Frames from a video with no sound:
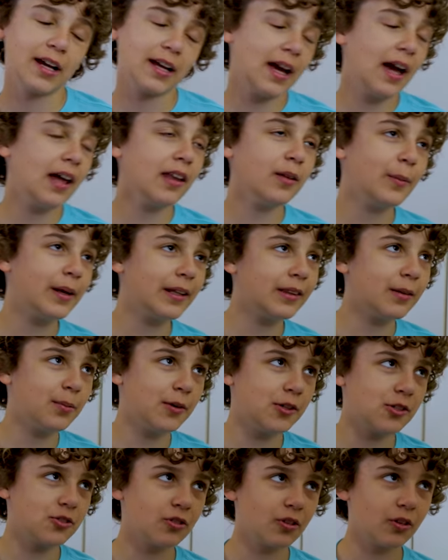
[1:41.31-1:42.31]
I had to make the
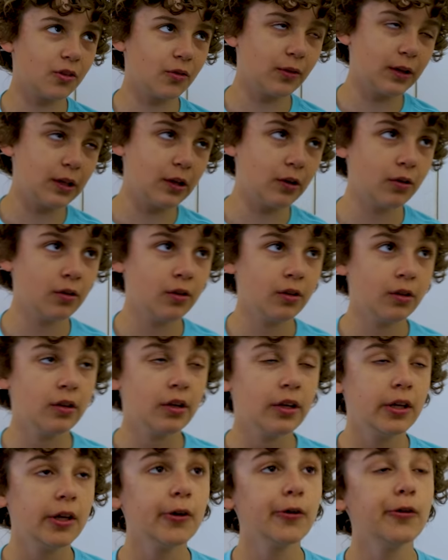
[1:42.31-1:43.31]
punch look real.
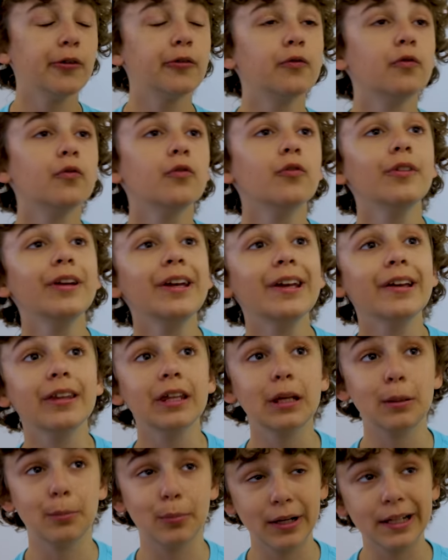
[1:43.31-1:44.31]
It would
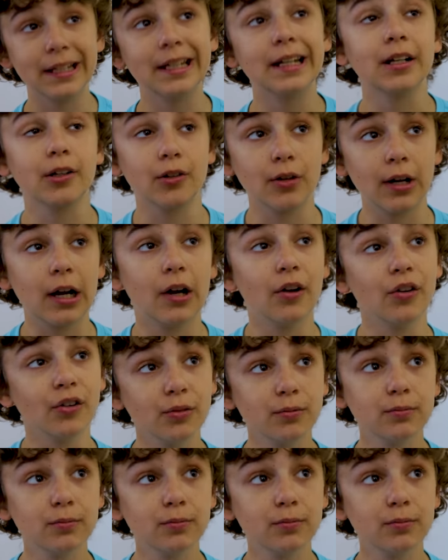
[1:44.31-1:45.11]
really bring in a crowd.